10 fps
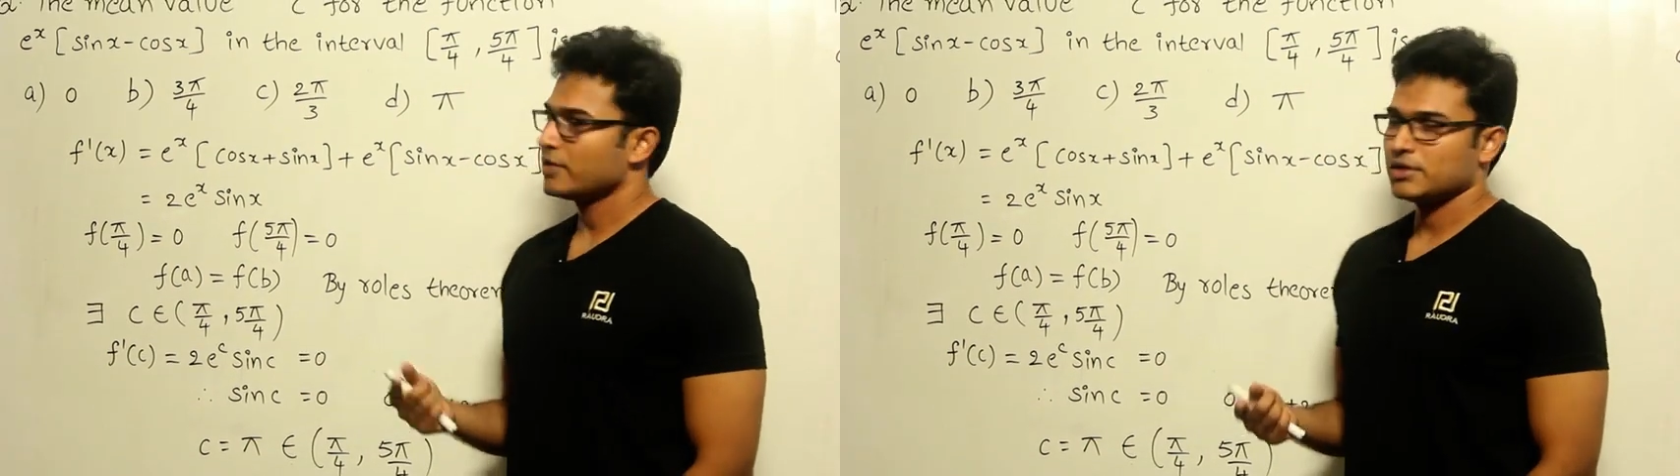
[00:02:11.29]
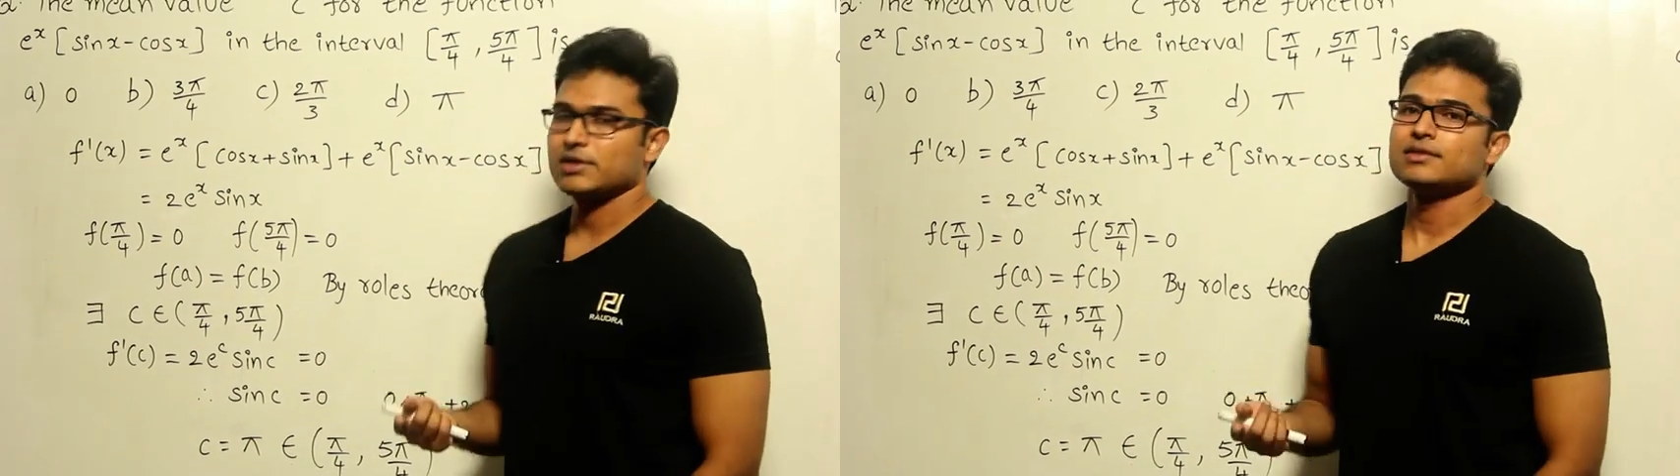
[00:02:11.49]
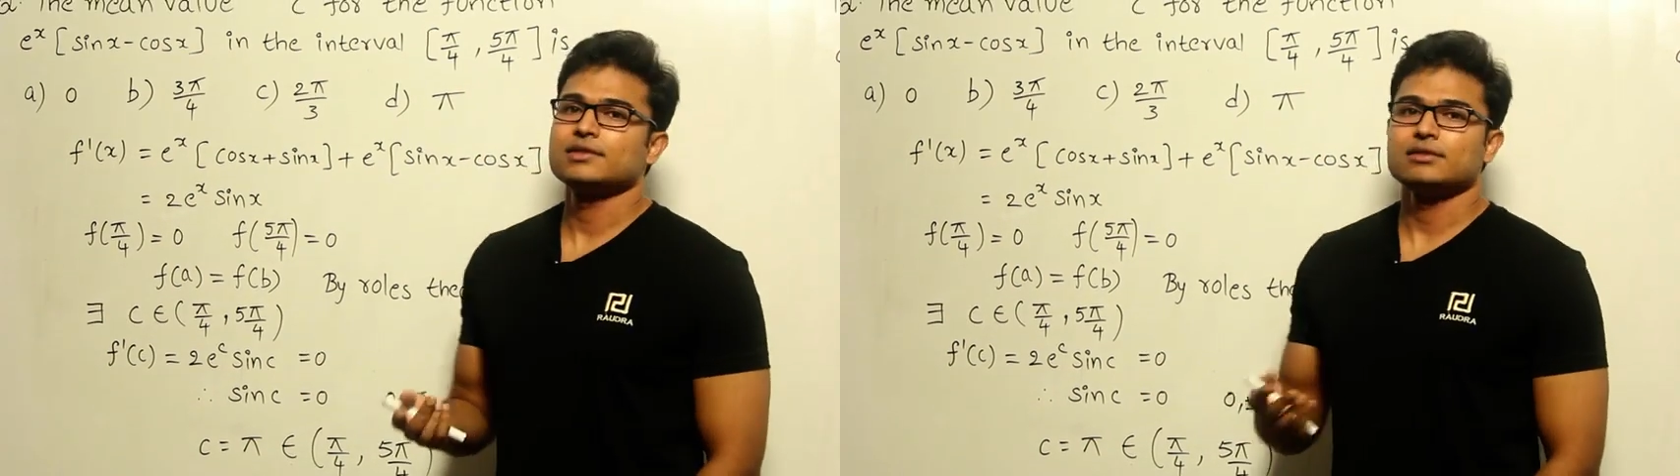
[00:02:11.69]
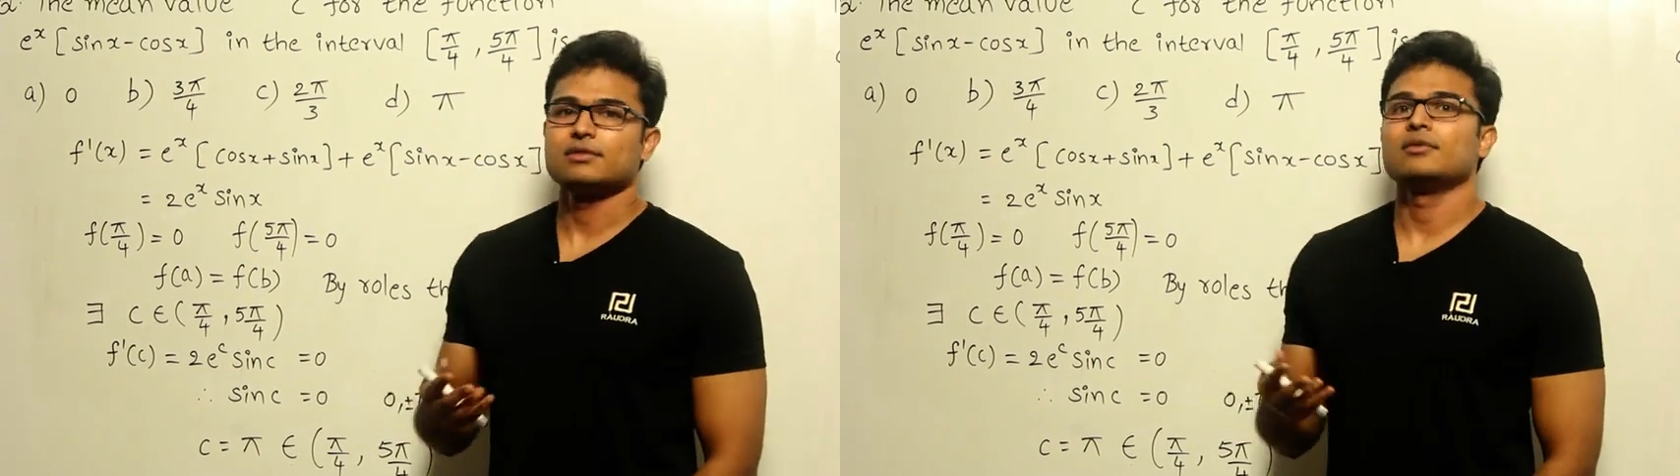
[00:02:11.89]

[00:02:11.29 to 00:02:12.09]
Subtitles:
questions,